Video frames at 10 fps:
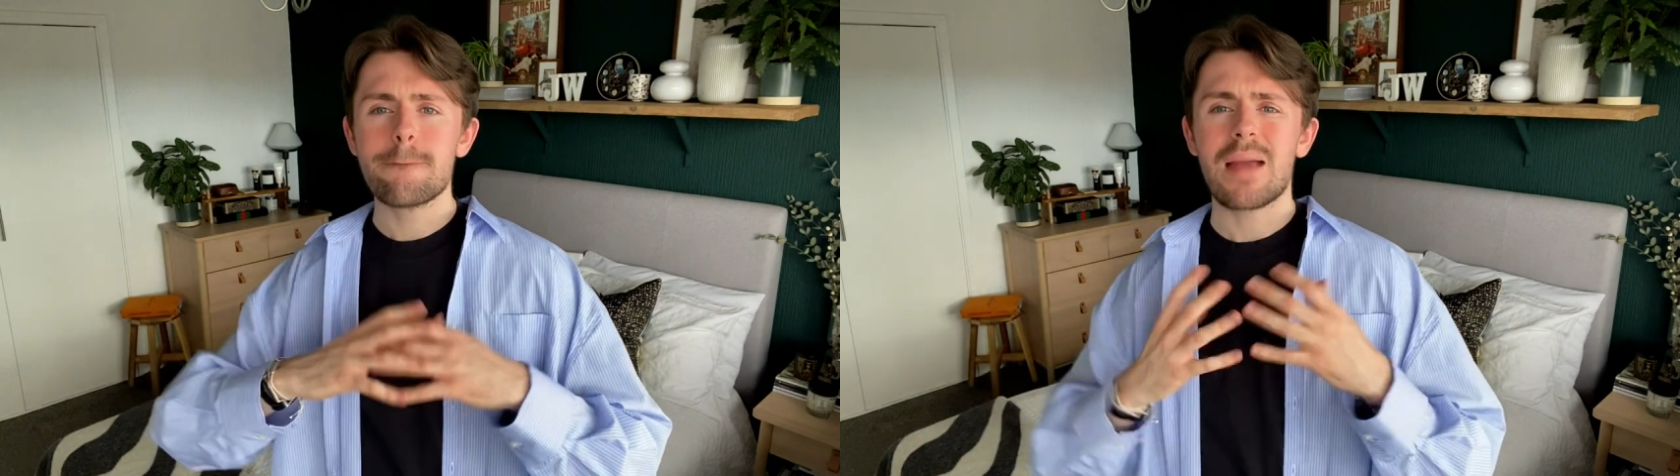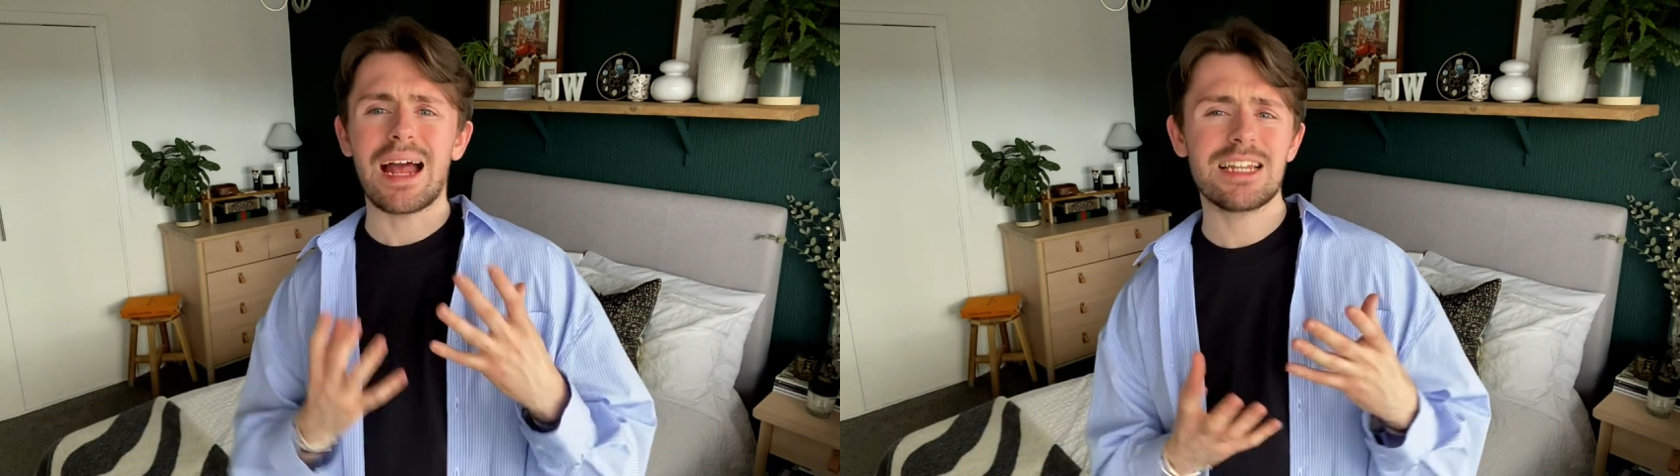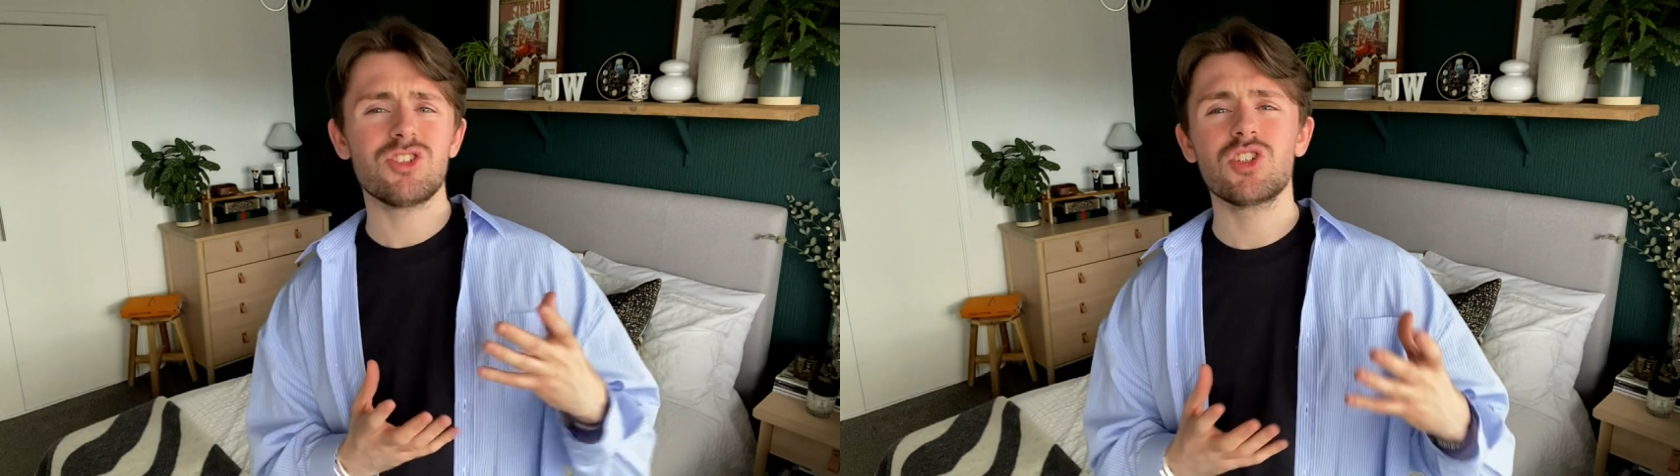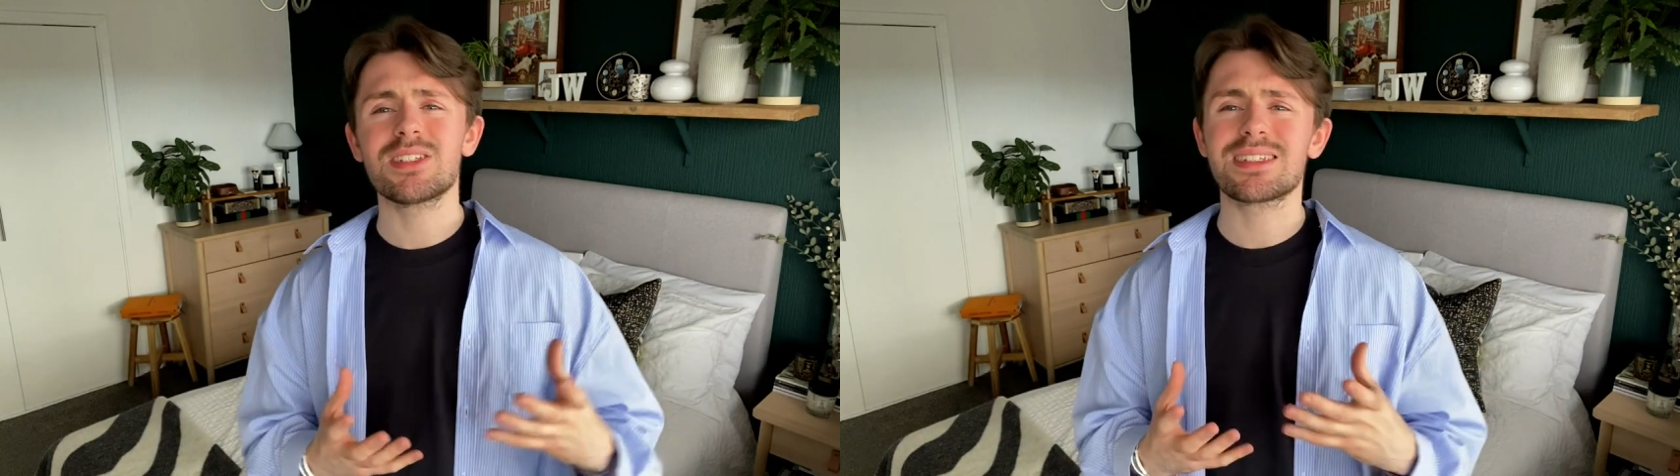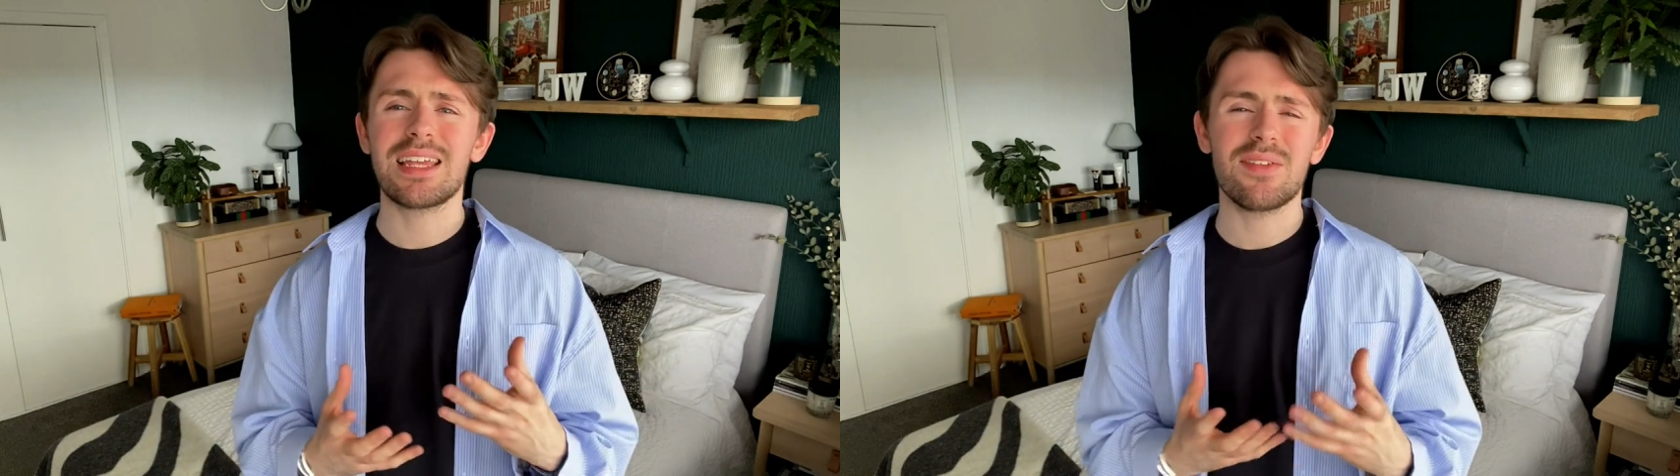and it
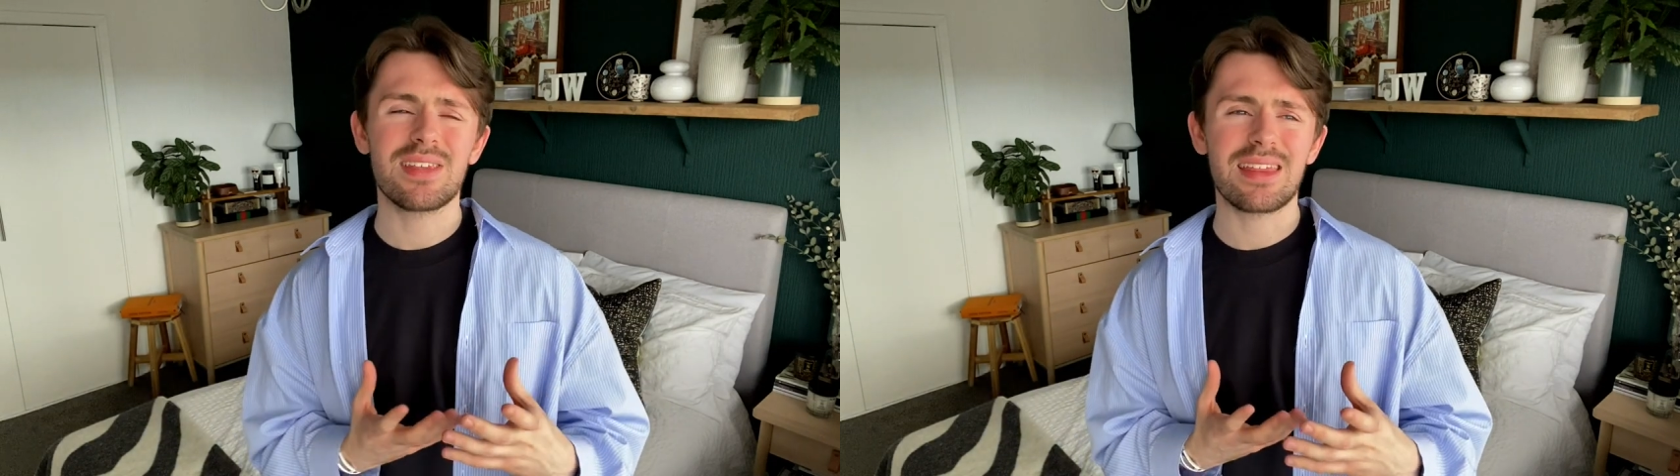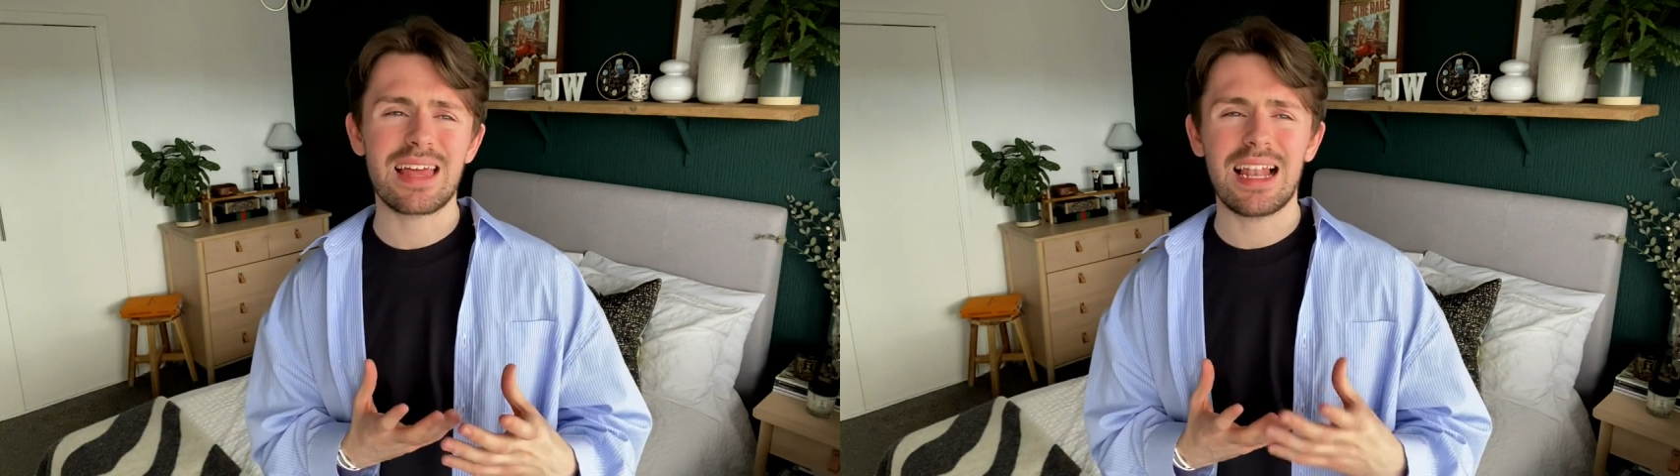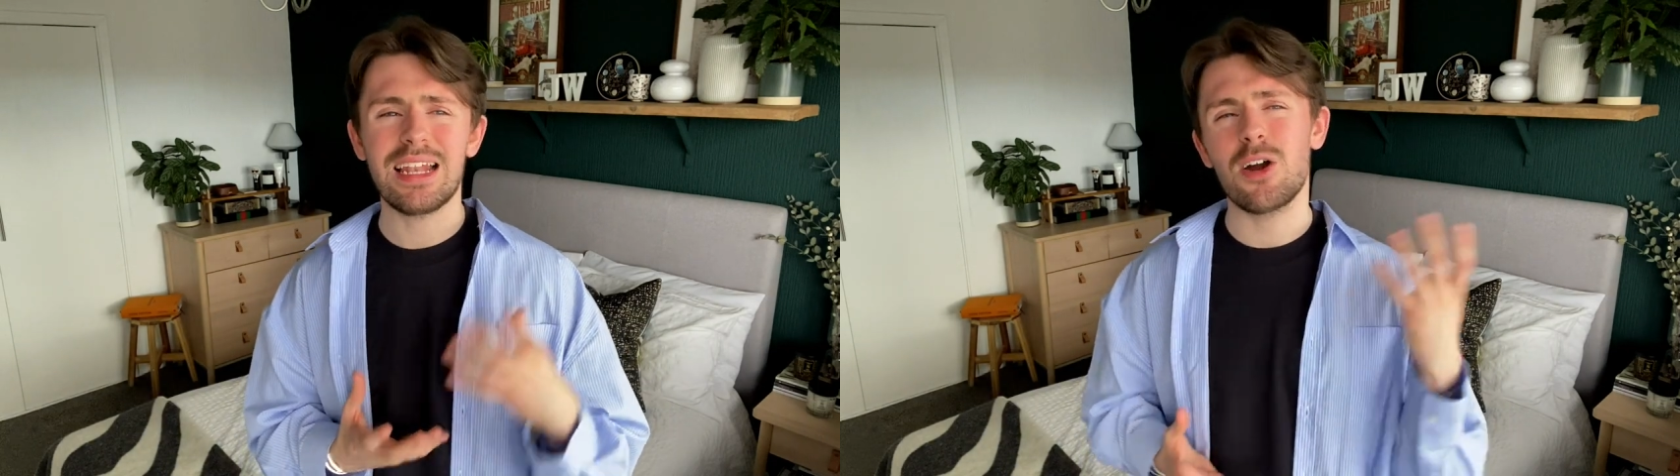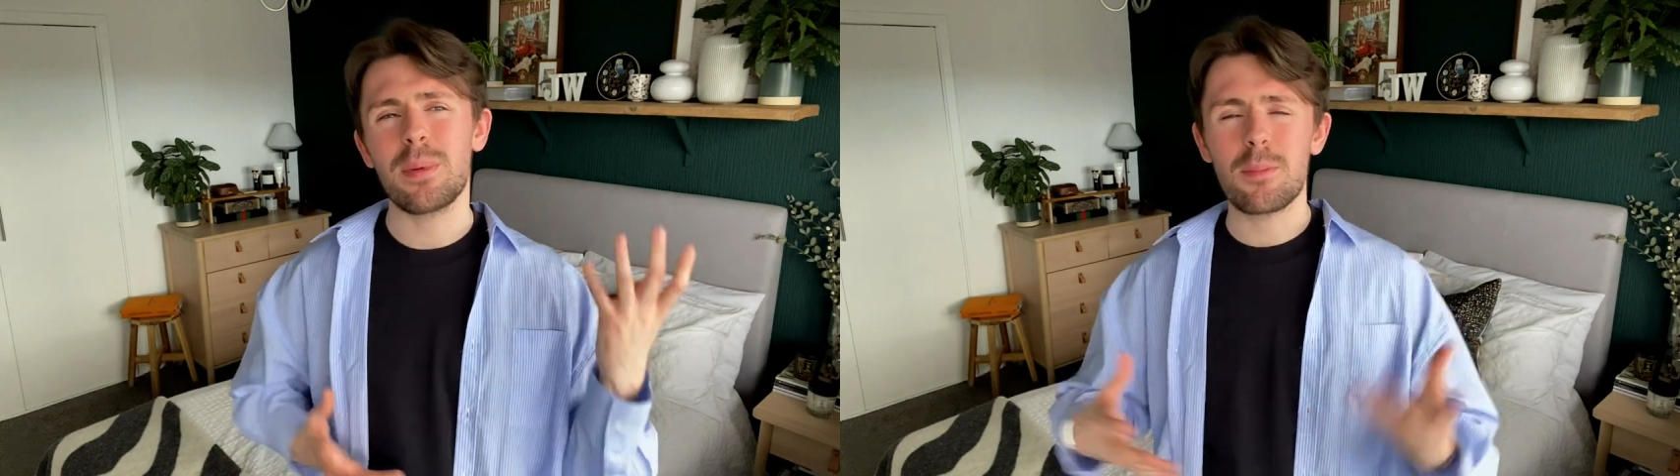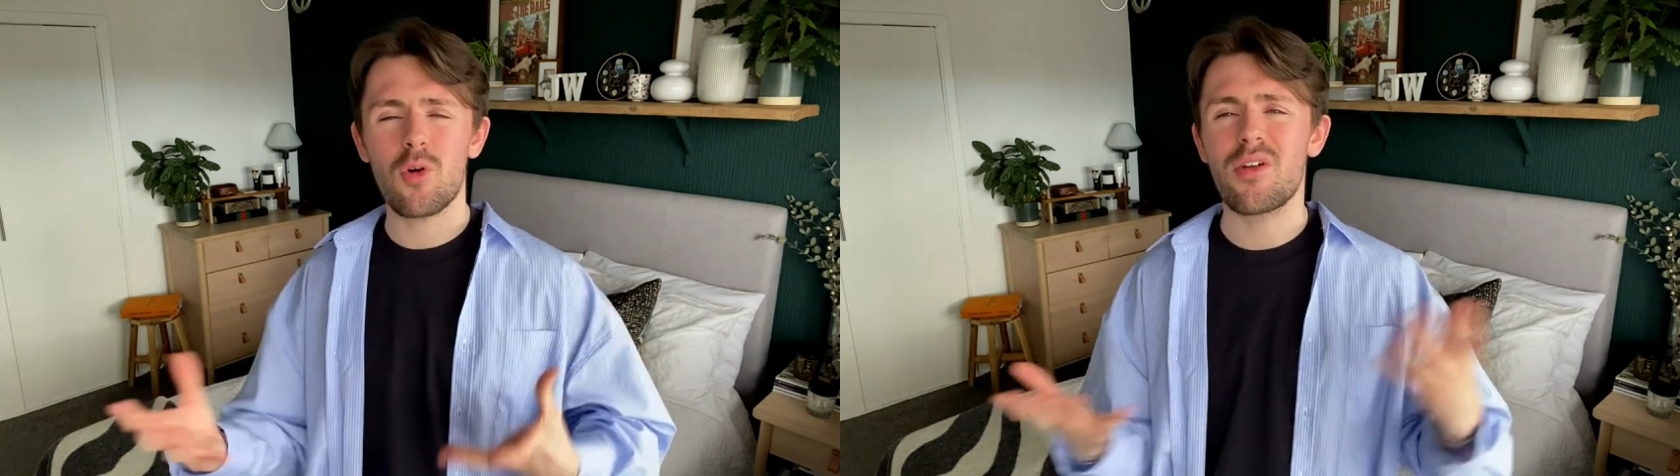just gives it that little bit more